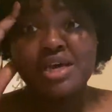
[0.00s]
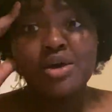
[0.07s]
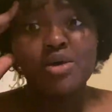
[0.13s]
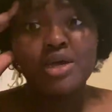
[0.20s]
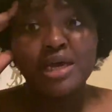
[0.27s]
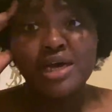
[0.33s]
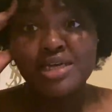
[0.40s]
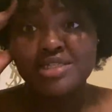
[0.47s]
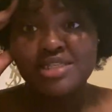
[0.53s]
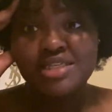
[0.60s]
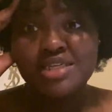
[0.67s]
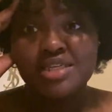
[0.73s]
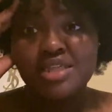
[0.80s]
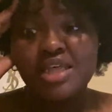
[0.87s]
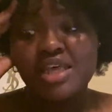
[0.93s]
out
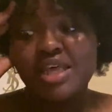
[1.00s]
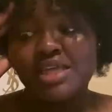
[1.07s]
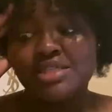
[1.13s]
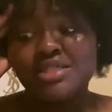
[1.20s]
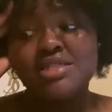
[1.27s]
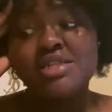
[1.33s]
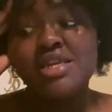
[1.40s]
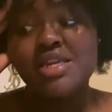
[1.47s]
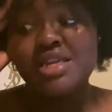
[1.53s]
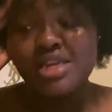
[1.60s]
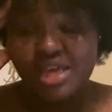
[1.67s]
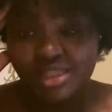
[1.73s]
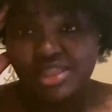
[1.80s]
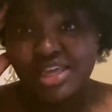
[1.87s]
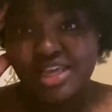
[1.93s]
content like it's
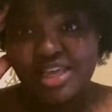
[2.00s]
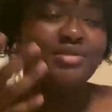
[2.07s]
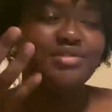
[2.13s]
nothing.